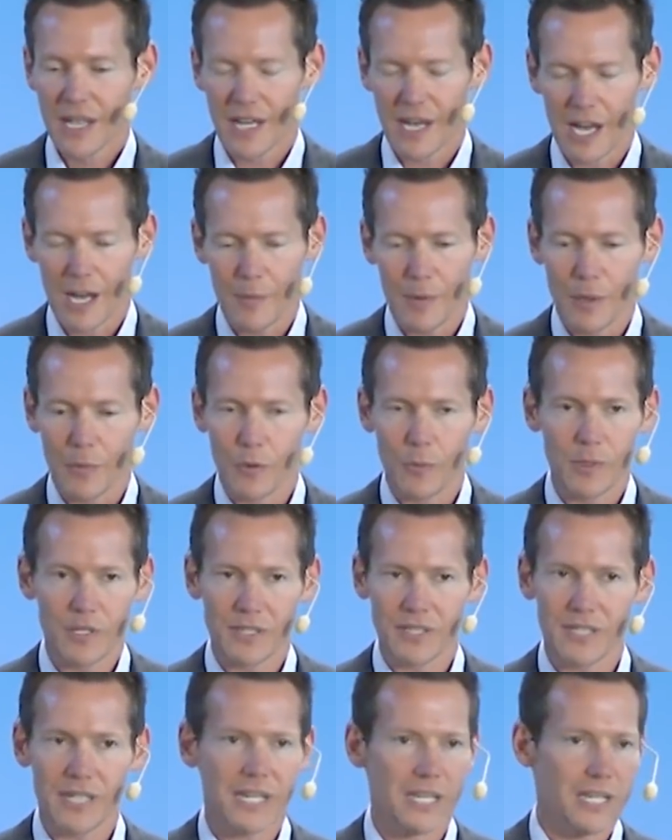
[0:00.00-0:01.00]
The aircraft
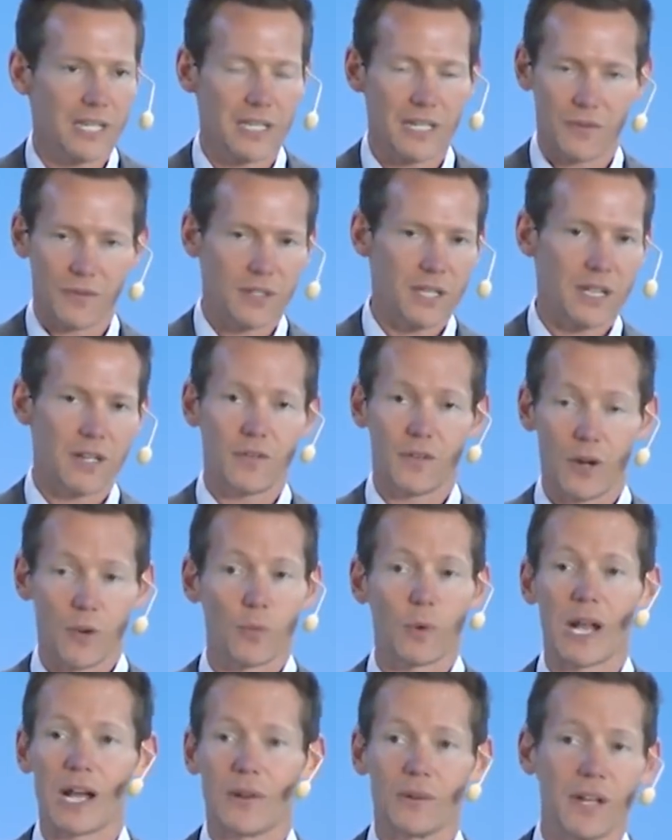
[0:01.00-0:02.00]
will initially be
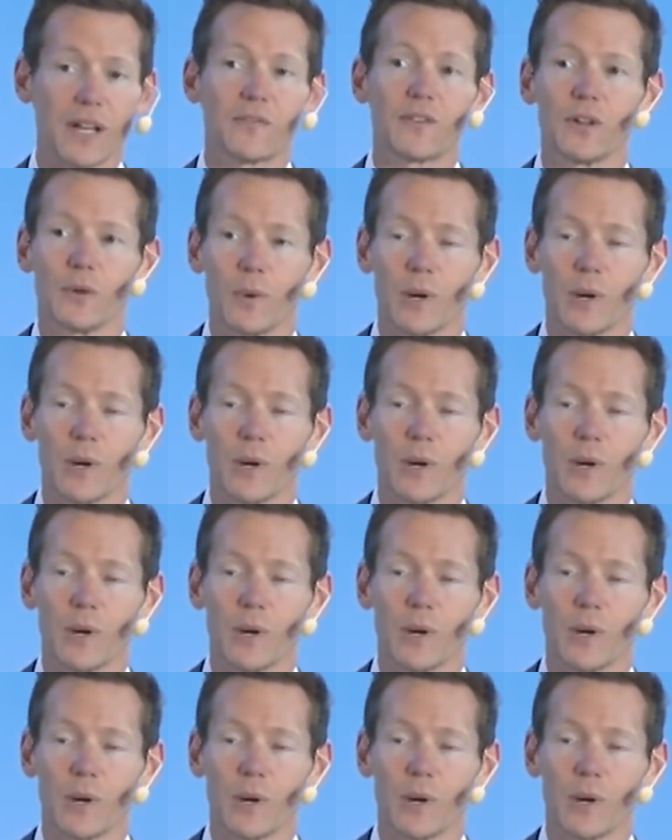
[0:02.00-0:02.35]
piloted,